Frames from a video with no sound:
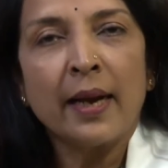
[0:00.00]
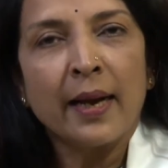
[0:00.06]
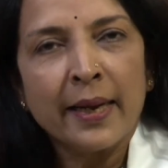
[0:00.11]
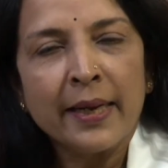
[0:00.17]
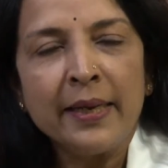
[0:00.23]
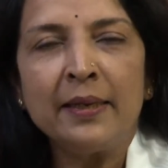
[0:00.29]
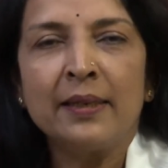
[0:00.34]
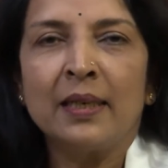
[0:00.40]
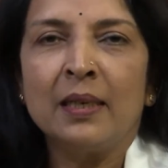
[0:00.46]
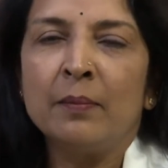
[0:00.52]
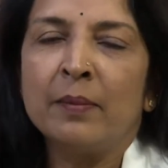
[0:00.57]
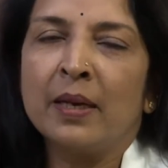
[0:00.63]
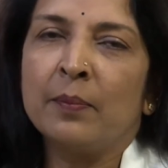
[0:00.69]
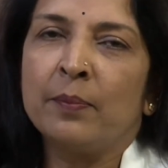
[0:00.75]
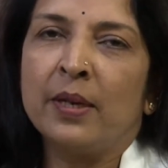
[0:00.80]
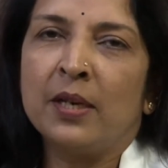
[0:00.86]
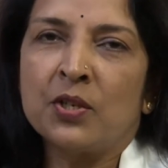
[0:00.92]
I tell my
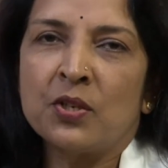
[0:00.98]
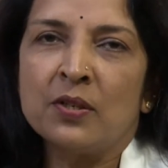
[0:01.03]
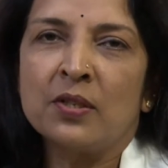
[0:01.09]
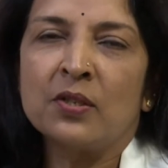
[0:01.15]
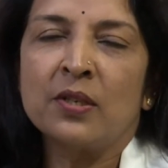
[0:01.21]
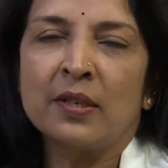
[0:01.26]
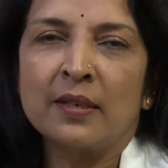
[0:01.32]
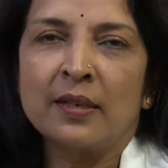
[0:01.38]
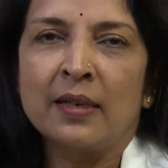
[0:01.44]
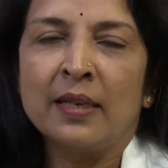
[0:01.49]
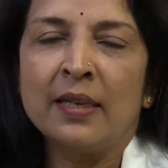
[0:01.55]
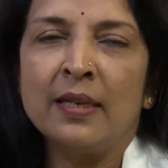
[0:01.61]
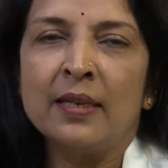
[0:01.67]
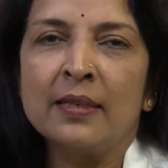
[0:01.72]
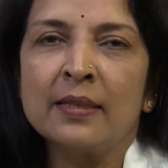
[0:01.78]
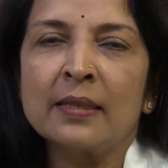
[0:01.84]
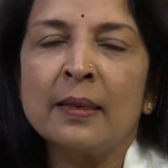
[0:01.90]
patients generally
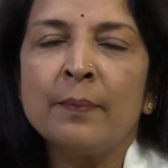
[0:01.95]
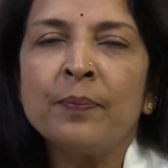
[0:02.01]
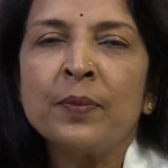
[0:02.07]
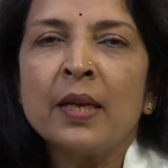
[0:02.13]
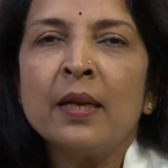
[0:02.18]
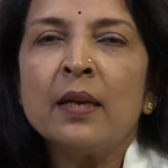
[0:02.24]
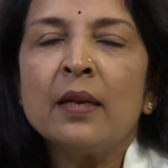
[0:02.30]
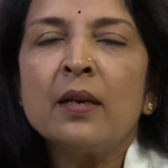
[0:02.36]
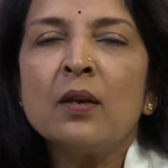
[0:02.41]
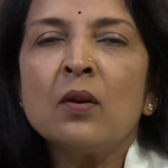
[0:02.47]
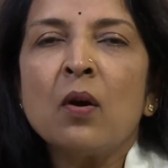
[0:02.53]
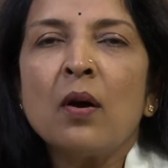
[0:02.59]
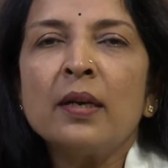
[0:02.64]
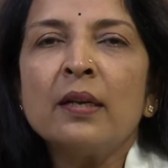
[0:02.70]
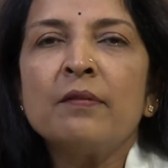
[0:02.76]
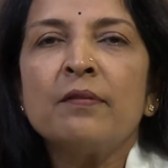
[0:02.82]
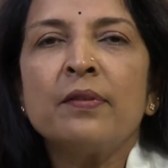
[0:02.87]
is,
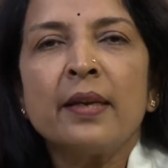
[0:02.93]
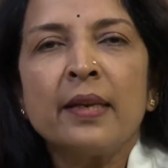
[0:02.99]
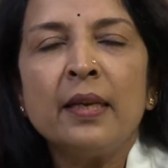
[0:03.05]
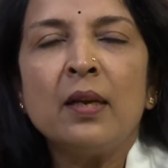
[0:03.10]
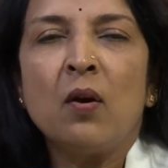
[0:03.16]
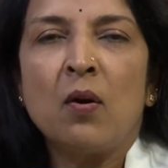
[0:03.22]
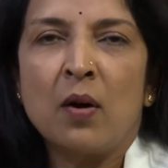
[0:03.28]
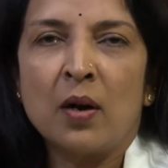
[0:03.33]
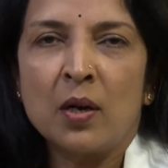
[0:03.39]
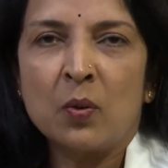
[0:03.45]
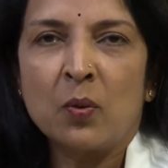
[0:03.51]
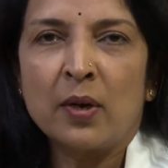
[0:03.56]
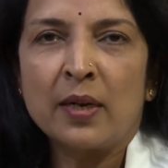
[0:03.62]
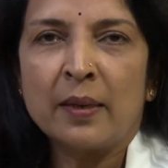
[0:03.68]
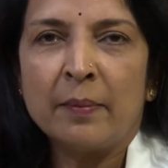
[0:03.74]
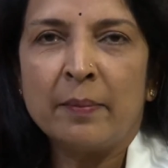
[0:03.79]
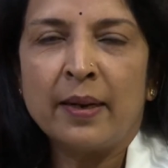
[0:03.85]
not a very hot
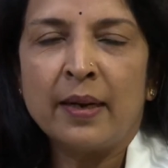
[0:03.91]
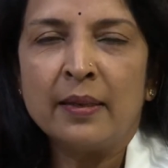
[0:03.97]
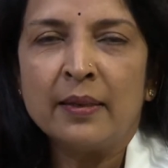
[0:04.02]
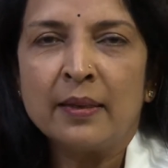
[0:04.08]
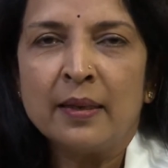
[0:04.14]
water bath,